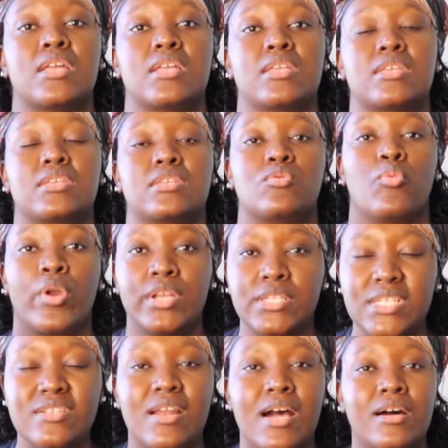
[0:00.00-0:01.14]
He
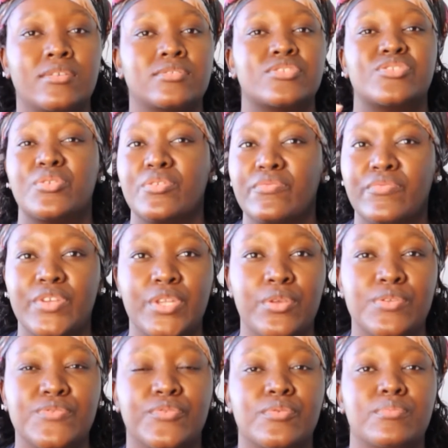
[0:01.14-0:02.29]
went around, took
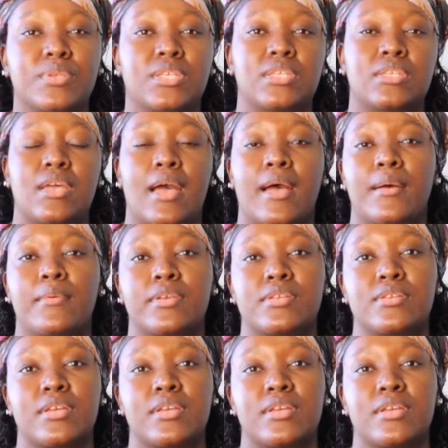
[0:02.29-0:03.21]
videos for me, and